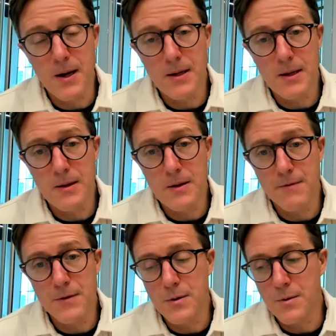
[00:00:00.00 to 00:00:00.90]
I, if
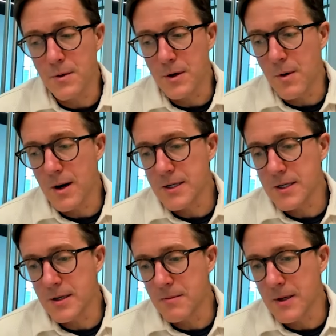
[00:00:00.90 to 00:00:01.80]
you were to watch
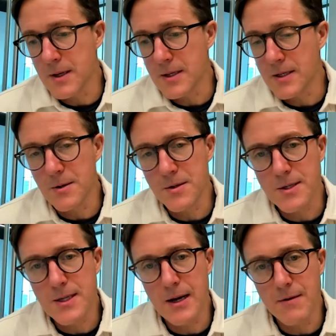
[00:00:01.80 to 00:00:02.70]
him in a social
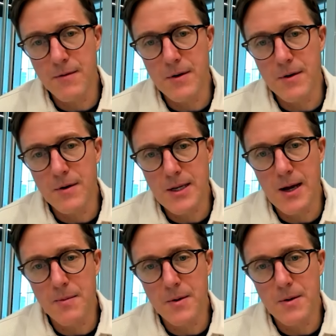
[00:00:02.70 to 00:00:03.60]
setting, for
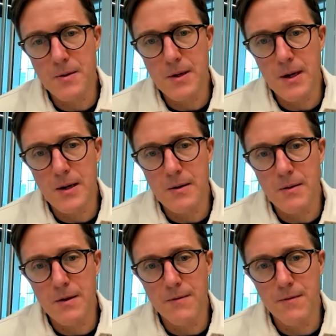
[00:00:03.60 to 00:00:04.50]
example, uh,
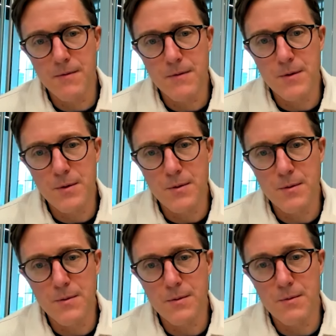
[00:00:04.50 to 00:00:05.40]
if you
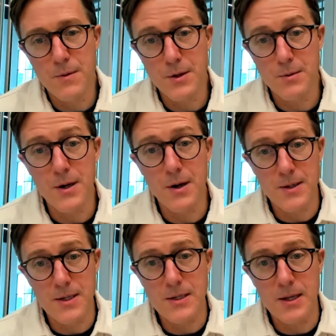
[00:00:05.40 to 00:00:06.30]
what you would
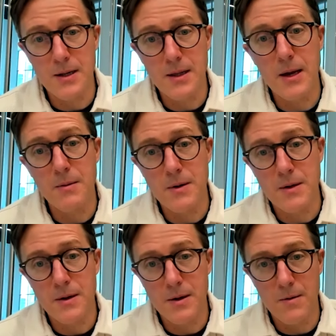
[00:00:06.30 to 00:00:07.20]
notice is that Clay would
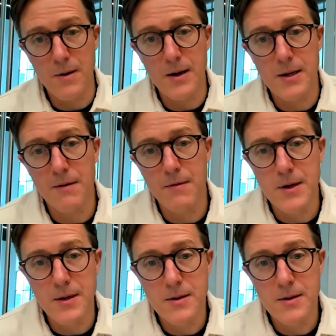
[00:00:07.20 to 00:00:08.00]
go around to every